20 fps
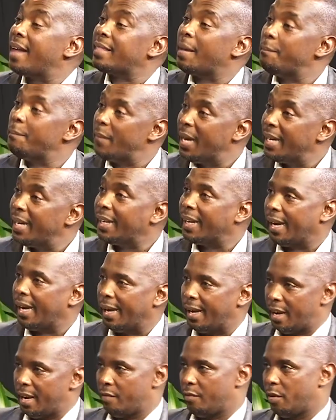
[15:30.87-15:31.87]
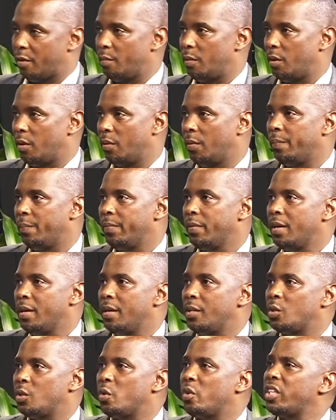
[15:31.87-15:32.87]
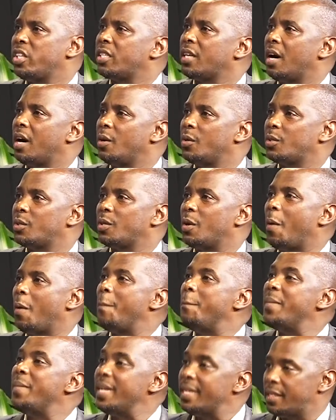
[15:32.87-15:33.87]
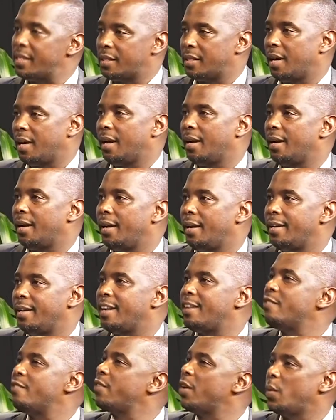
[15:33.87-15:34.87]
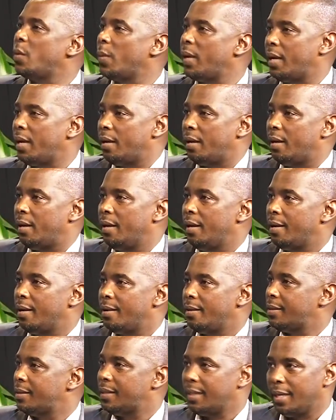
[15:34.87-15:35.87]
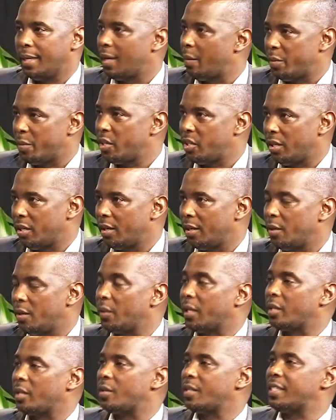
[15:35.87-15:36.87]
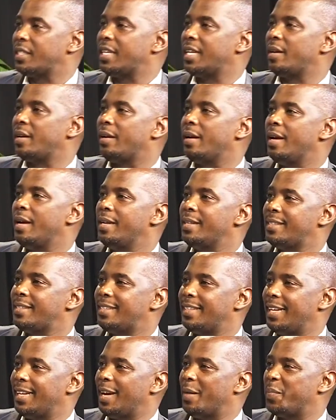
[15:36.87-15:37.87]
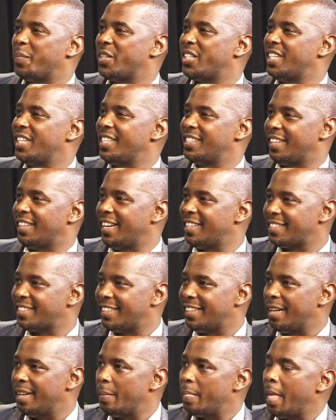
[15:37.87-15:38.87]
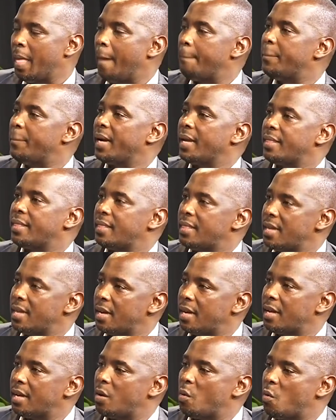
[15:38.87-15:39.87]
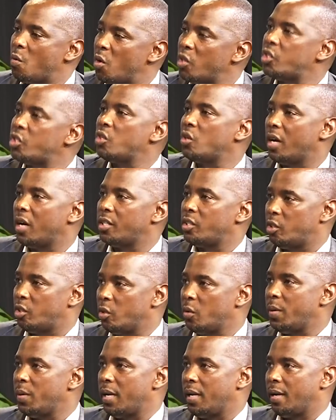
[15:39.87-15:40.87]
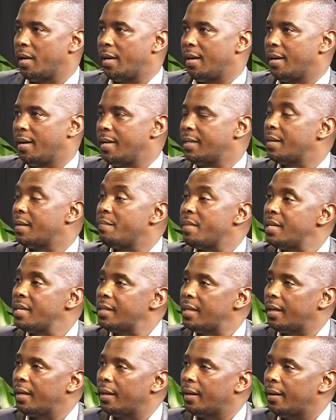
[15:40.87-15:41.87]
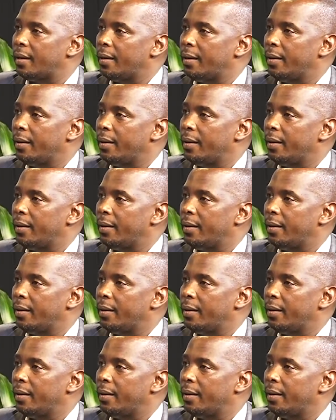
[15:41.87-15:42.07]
other men can learn from you to reach out or minister in a different way? Not singing and preaching. Not that you're saying singing and preaching is lesser, but I think what you are doing is amazing.